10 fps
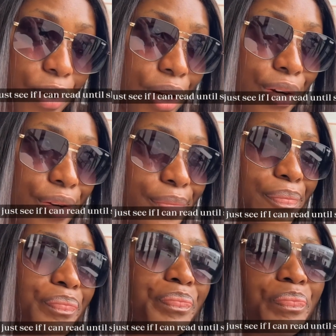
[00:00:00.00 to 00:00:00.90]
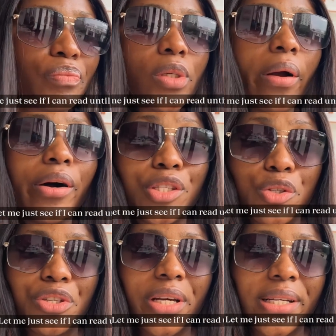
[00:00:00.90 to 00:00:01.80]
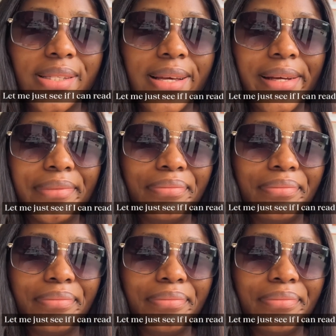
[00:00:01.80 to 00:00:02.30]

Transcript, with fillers: read until she gets here.